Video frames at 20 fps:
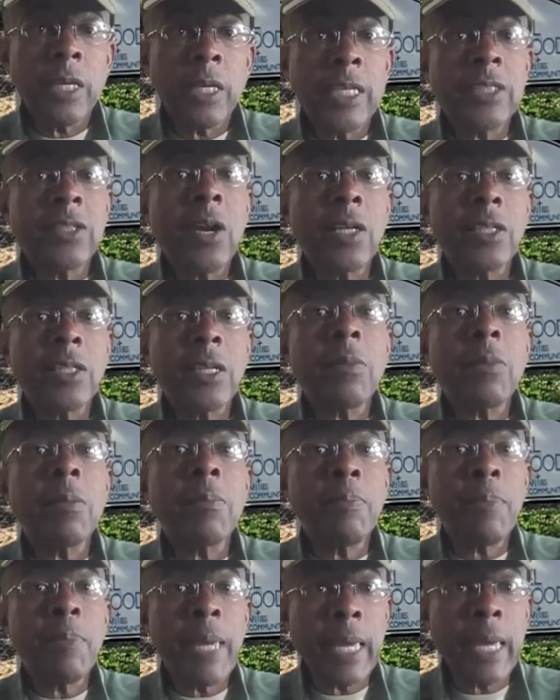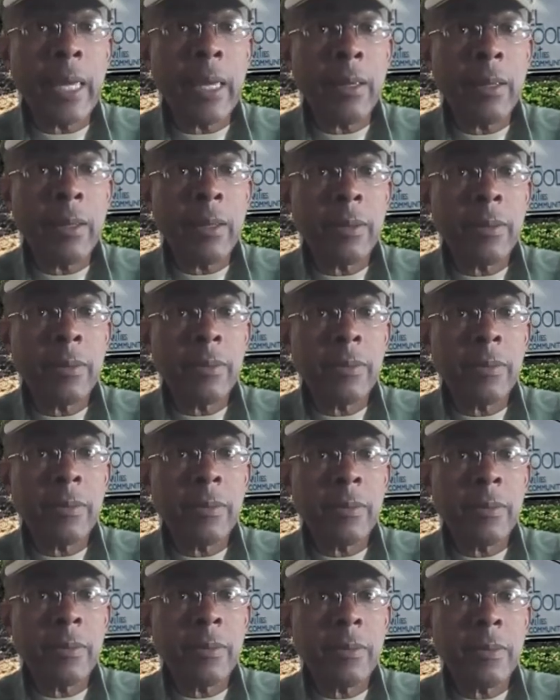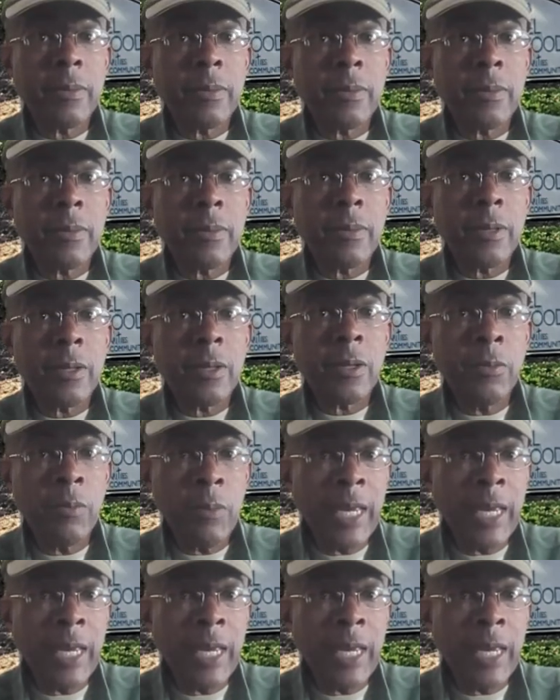You started something big. You